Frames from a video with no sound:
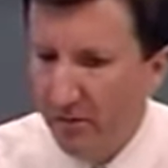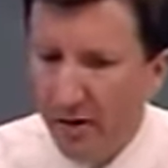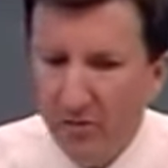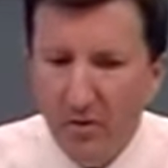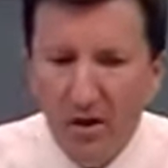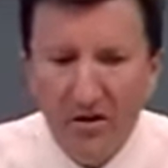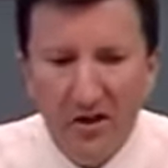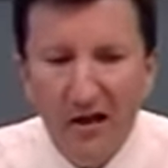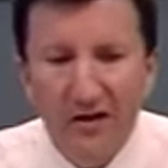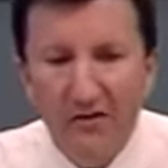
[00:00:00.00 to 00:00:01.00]
We want you
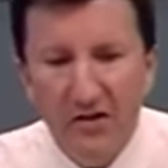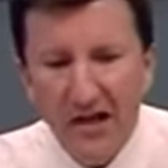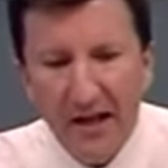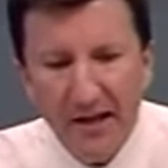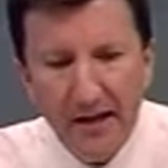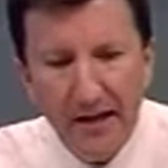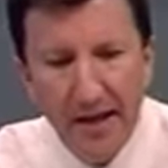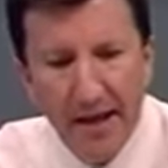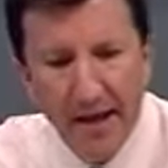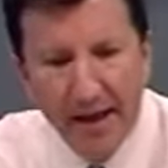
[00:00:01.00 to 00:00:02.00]
to understand it
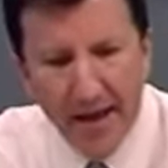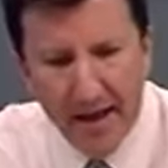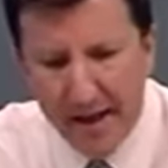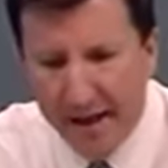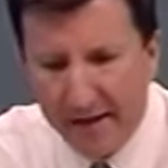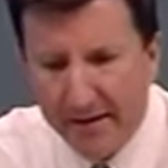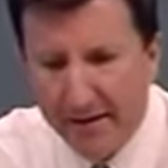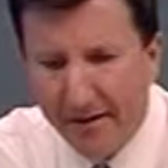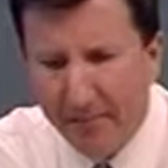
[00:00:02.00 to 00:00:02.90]
and